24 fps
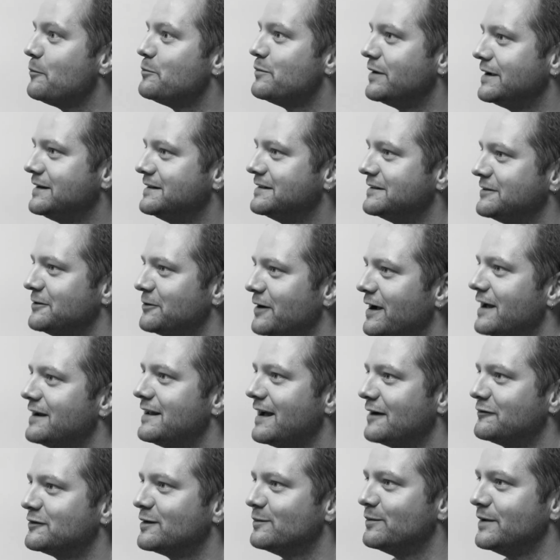big does your
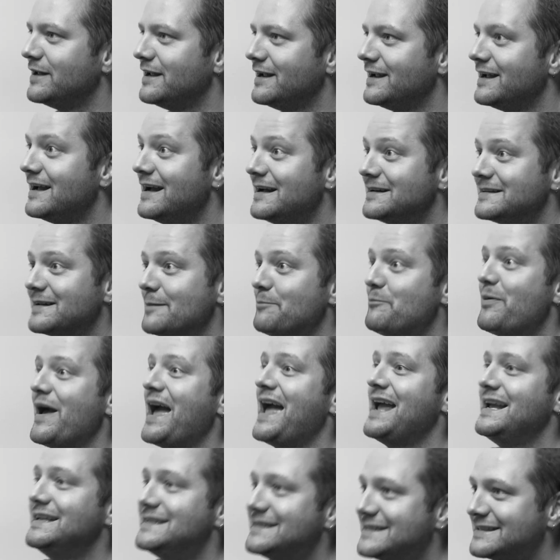head have to be to
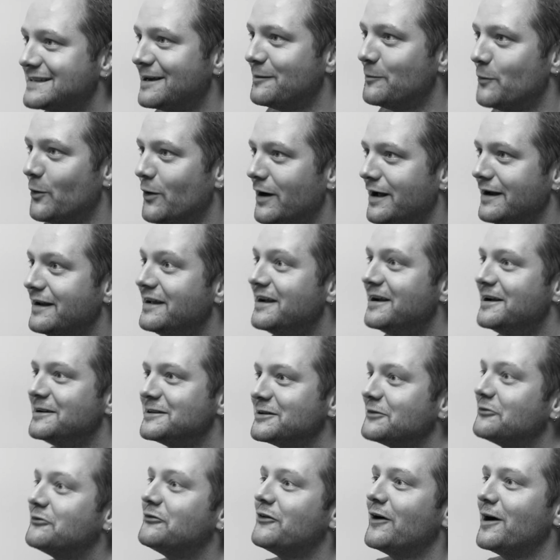pay someone
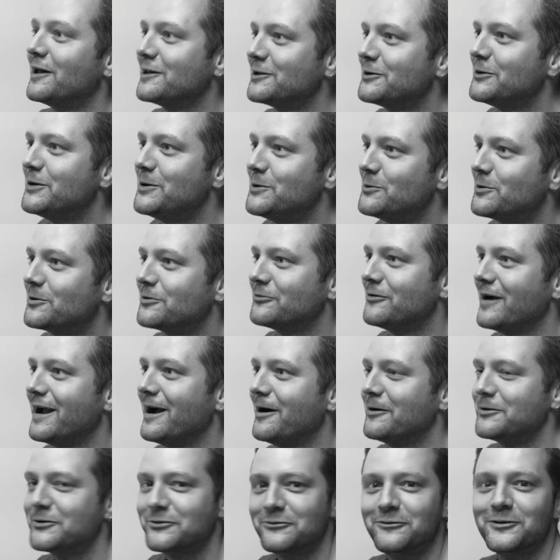to follow you
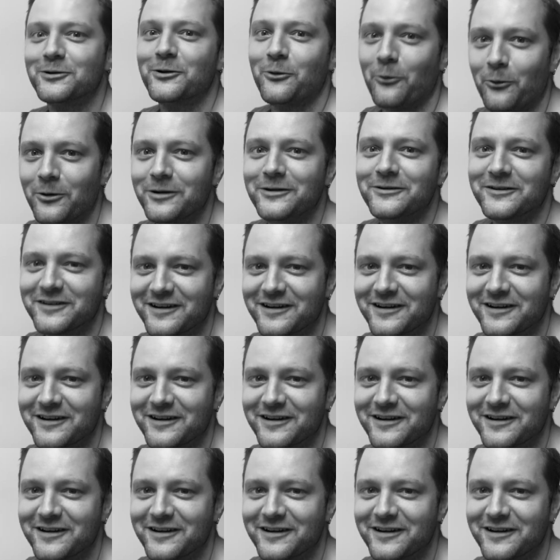around to record your